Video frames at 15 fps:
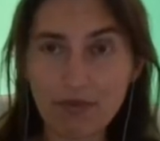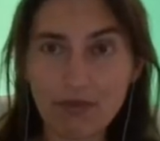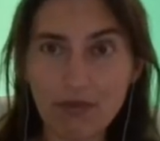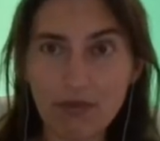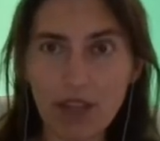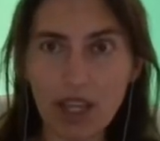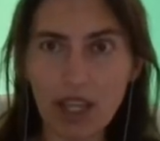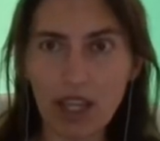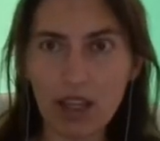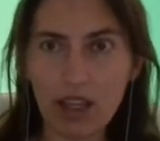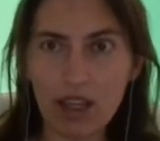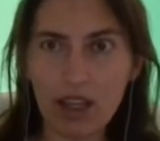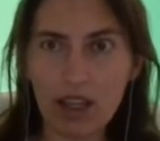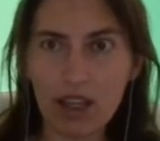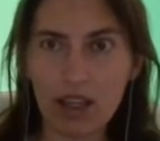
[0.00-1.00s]

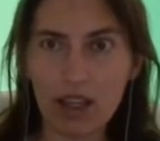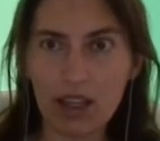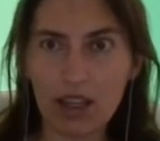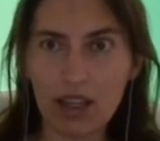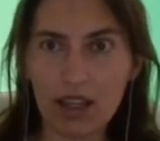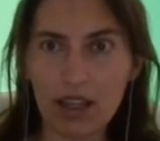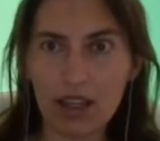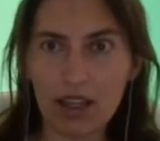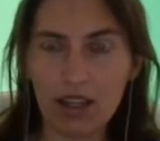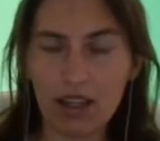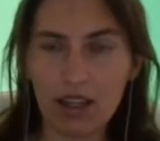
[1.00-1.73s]
No one is speaking in this clip.